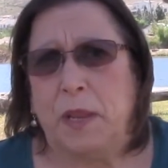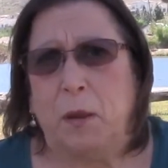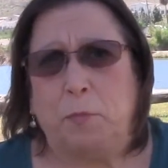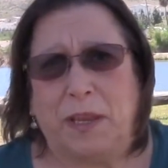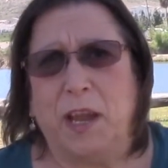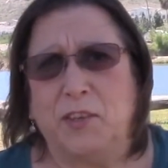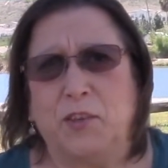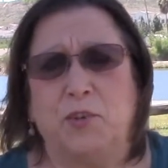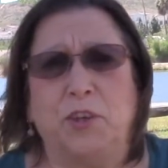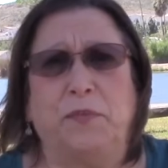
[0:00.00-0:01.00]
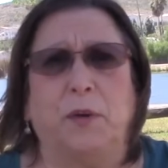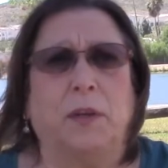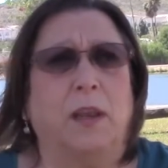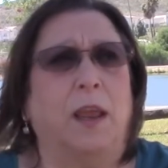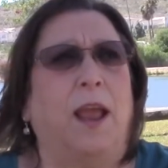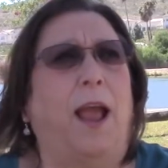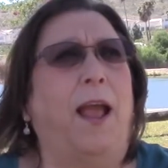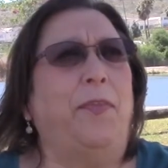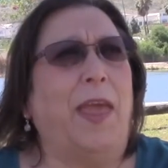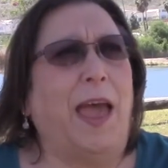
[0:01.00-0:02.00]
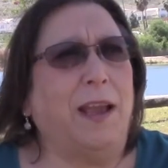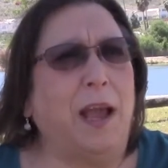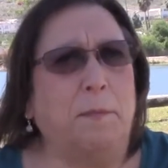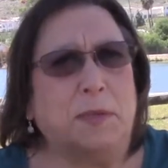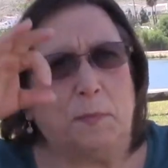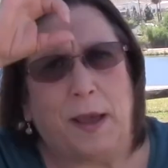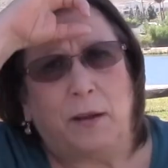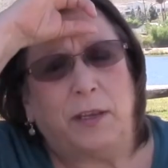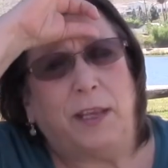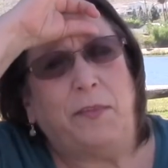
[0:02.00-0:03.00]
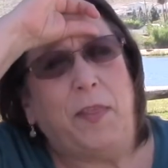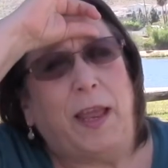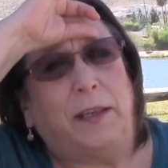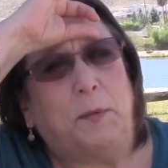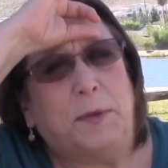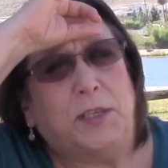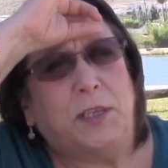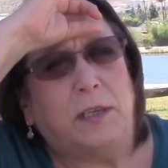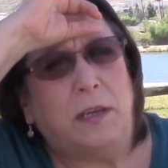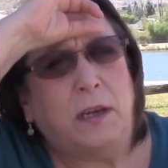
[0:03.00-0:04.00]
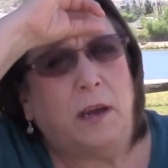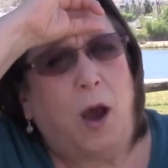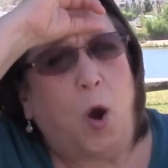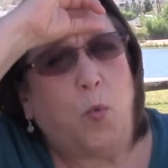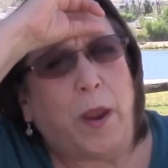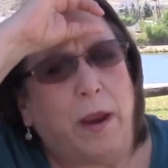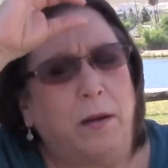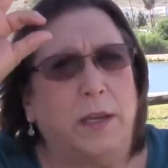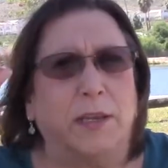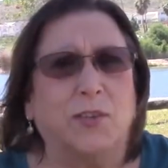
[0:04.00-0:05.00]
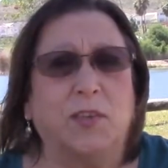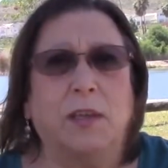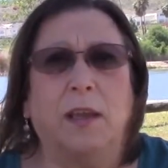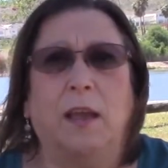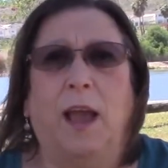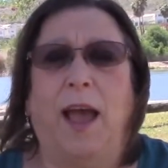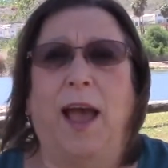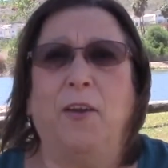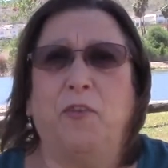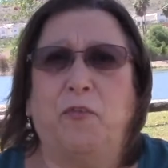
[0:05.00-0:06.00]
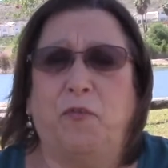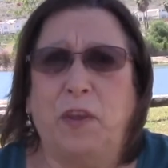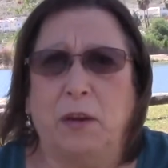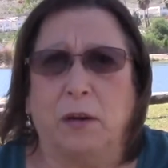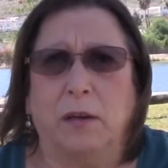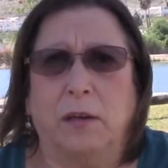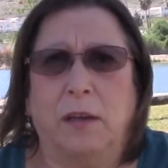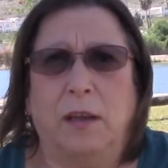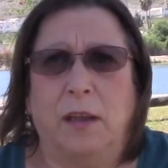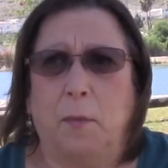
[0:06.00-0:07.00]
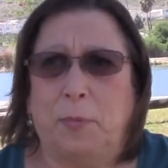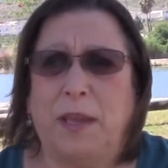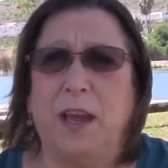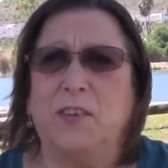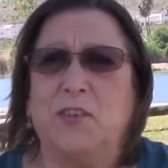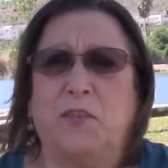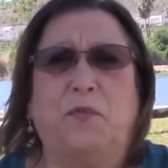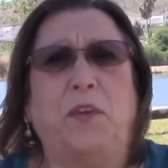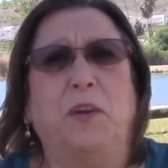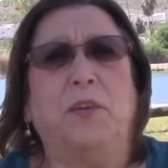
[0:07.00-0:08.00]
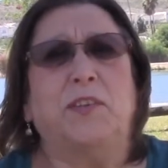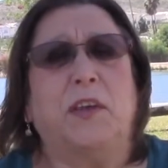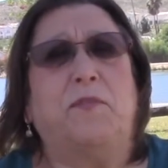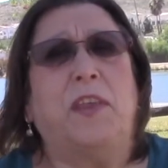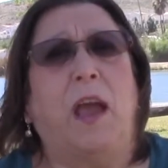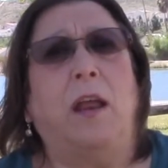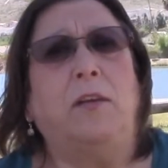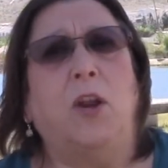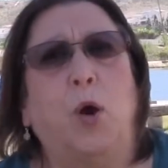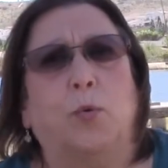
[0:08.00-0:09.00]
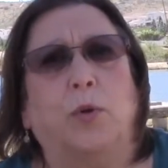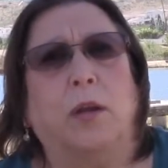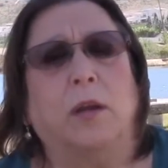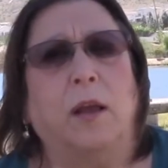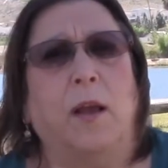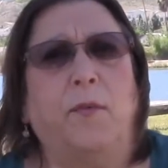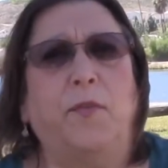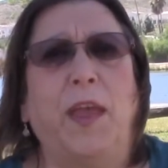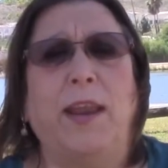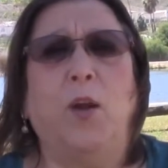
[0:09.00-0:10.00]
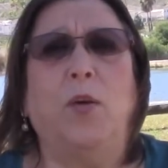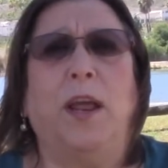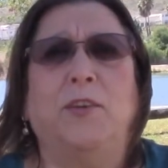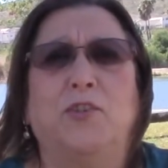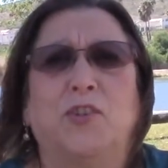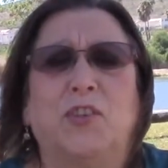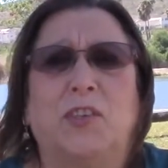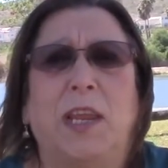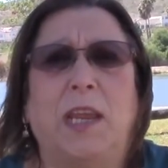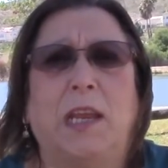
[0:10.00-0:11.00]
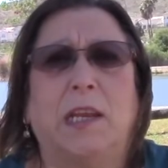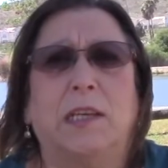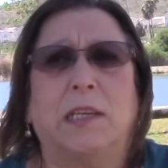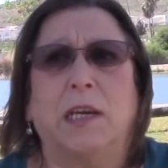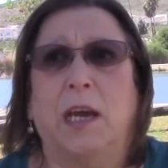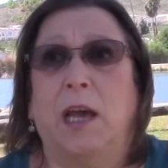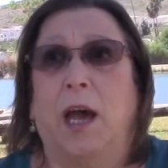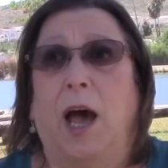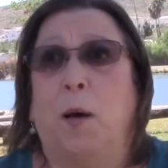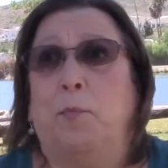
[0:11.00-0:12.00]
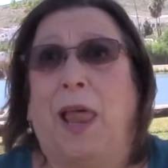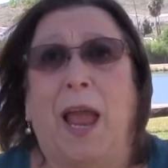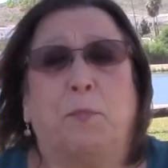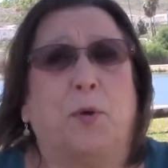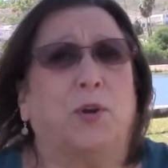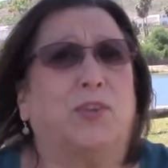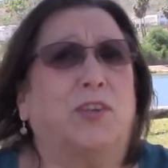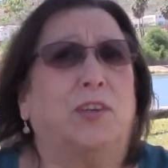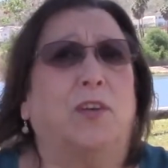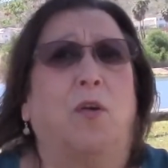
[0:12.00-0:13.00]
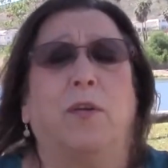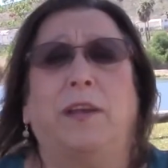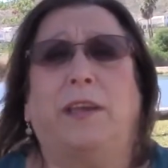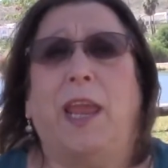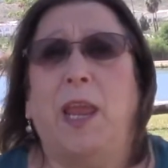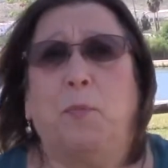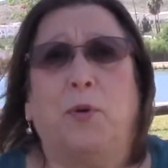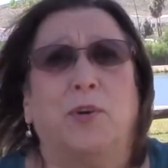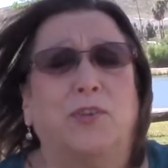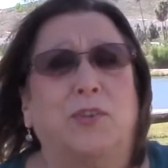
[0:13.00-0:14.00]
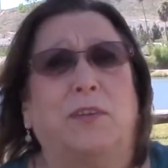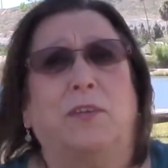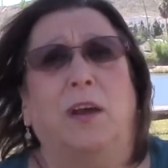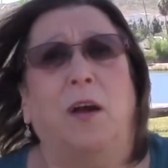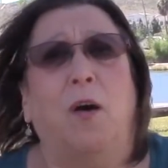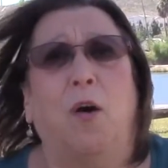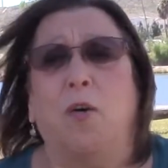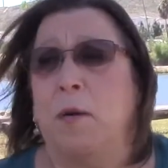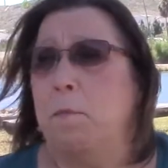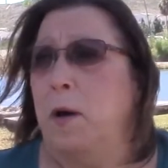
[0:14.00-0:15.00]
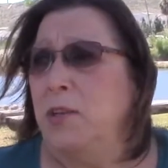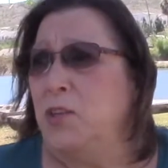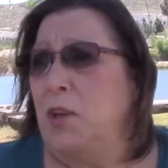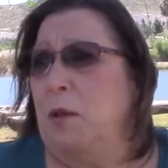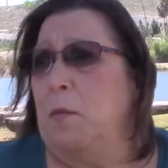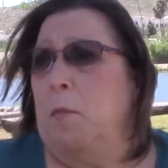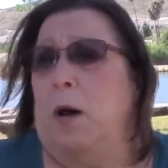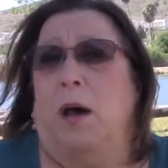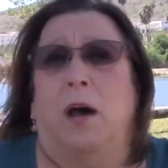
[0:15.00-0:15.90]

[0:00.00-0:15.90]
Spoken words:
because they're different. And that comes about in that limited awareness out of fear, because the fear is of the unknown. They don't understand a black person or a gay person or a Muslim